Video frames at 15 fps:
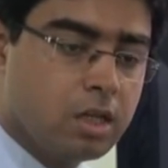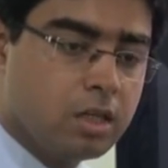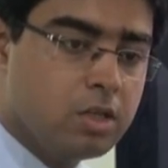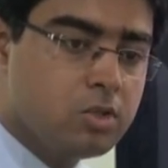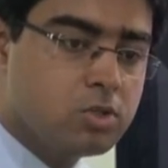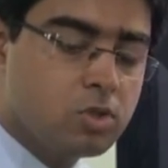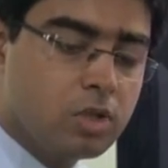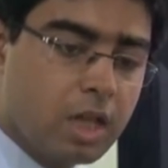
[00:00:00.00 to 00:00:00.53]
They
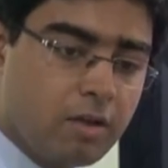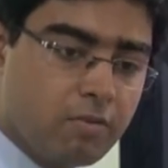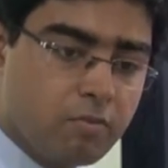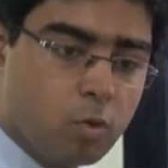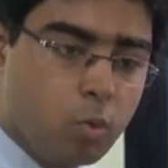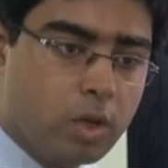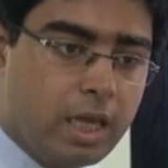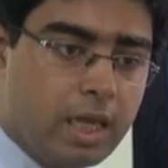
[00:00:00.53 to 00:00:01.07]
used to
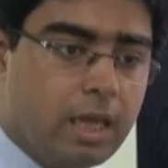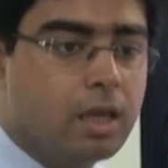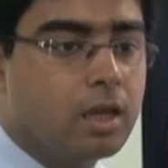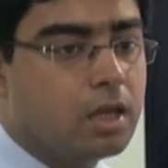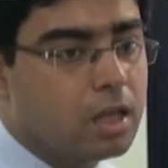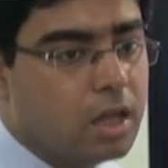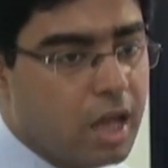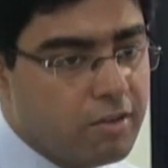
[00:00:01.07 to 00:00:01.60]
love cooking,
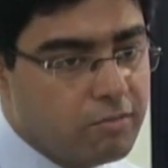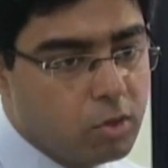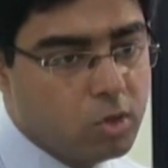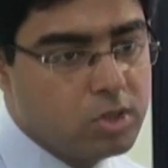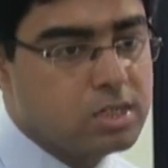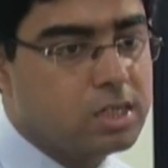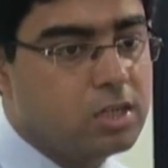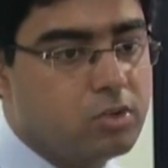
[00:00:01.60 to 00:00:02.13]
have
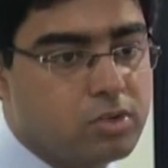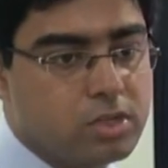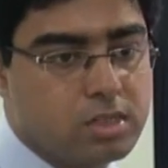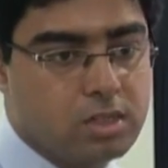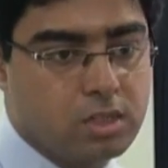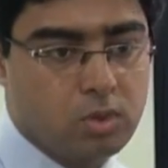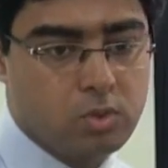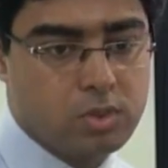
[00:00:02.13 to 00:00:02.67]
lost
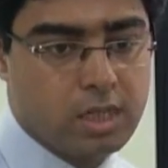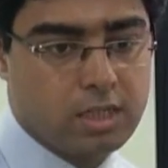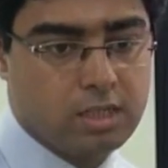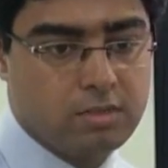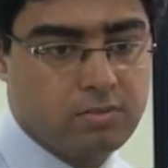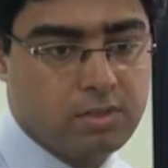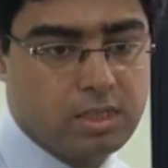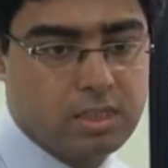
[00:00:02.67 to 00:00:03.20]
interest in those
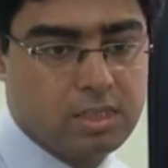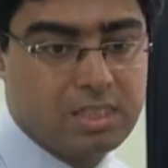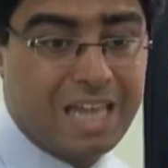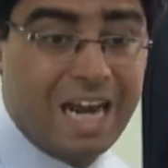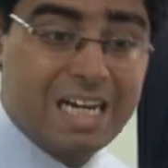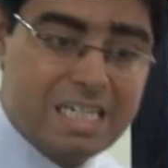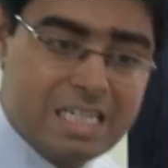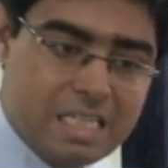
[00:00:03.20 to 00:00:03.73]
activities.
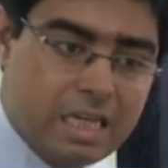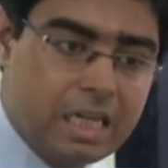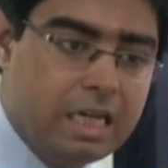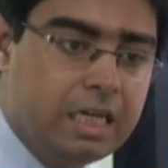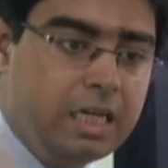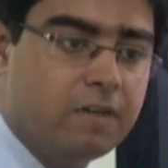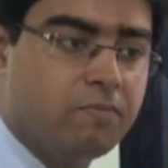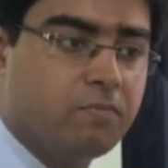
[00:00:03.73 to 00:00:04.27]
That's the
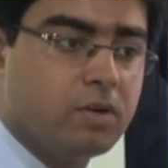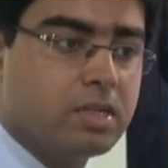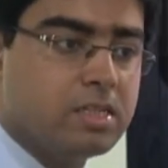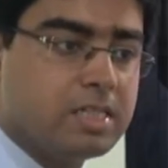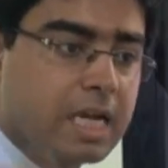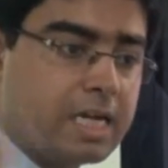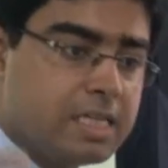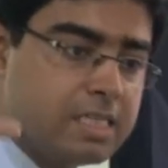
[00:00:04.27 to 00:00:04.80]

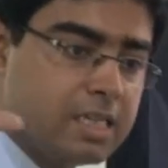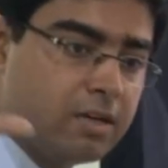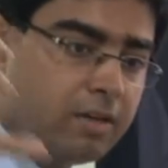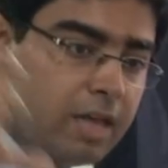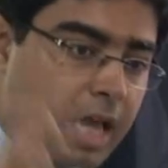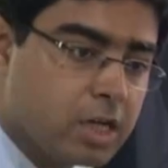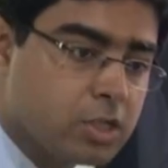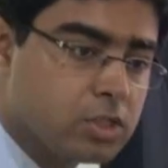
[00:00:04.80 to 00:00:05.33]
indifference. That's the
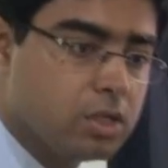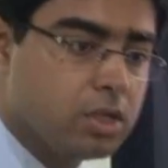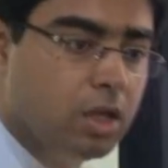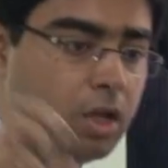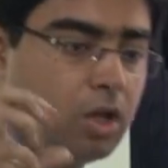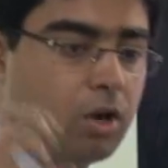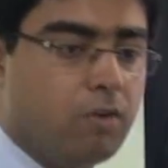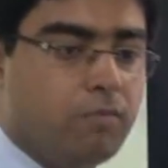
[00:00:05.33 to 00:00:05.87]
reaction
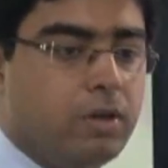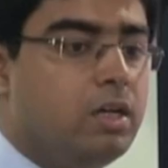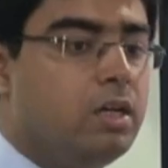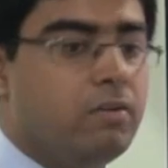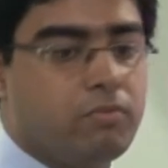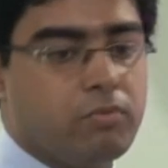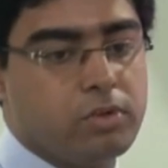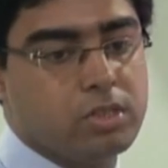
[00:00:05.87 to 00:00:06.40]
of
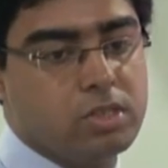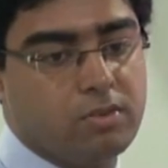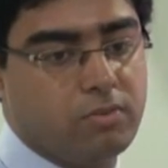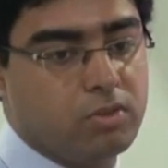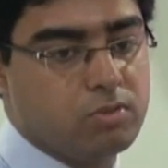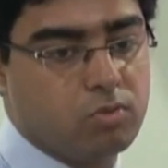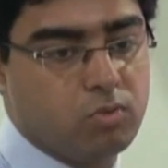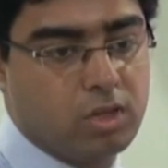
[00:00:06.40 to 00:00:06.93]
indifference of
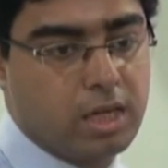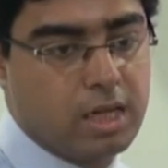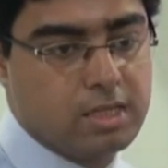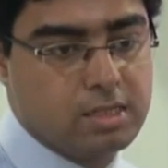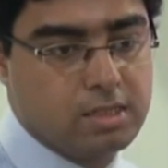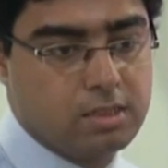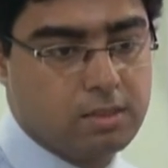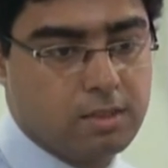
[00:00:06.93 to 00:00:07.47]
phosphoric
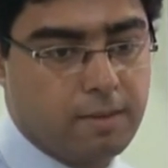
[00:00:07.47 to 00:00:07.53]
acid.